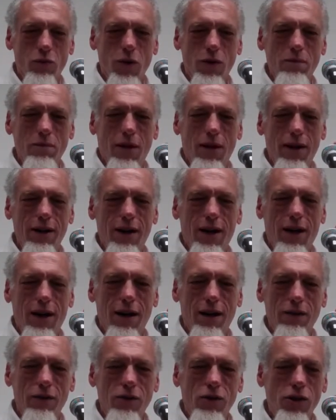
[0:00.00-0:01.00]
run by
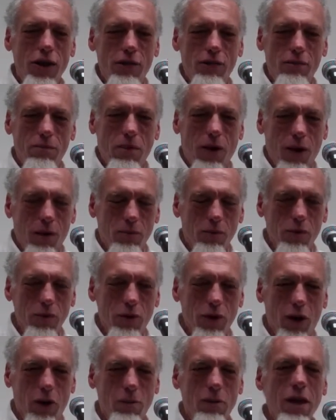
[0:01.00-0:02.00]
Chef Paul
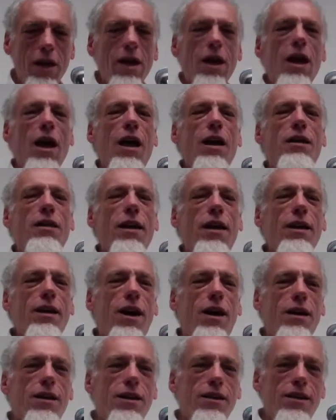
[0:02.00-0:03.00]
Prudhomme, and they
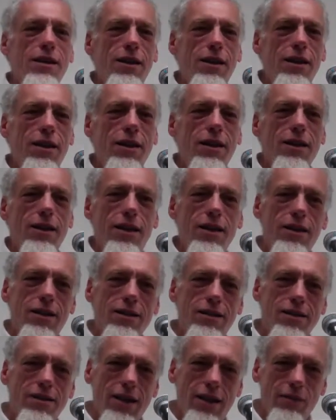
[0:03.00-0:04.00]
got a gig in
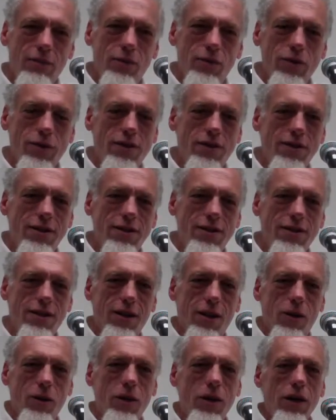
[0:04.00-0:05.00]
San
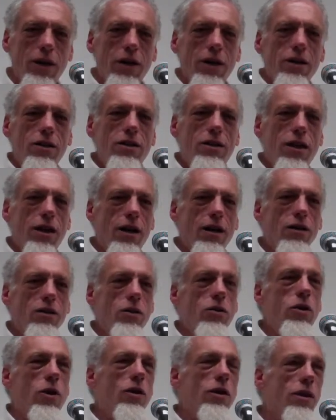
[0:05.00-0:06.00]
Francisco, to,
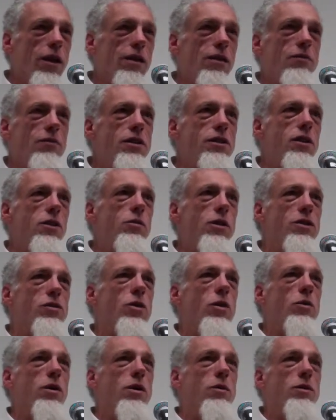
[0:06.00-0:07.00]
like a visiting
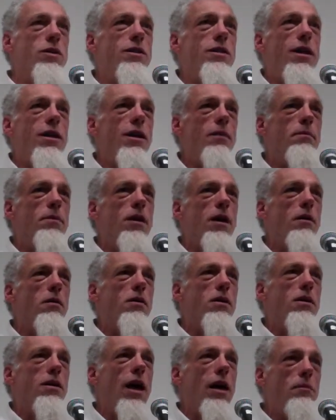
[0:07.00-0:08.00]
restaurant where they would set up the
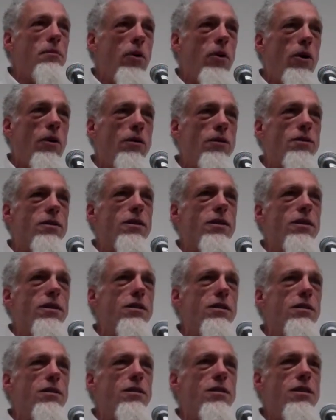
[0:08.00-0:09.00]
K-Paul's in
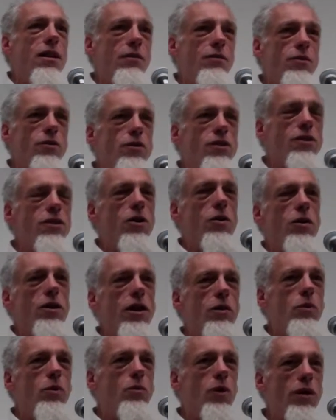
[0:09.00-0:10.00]
San Francisco, and they
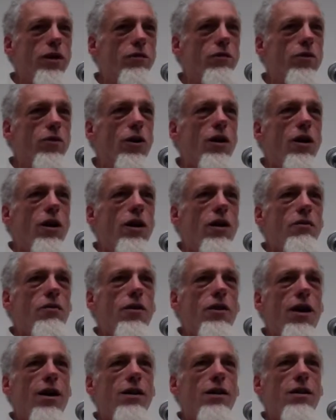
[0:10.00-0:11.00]
would run it for
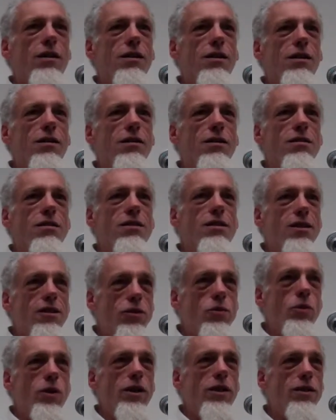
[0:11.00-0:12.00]
like
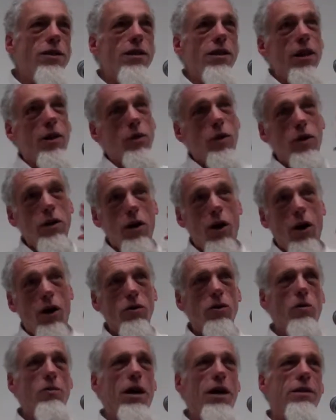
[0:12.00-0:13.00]
6 weeks, and then they would all
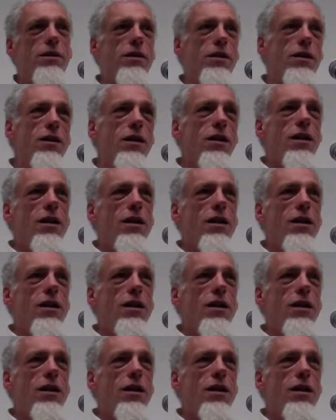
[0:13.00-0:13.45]
go back to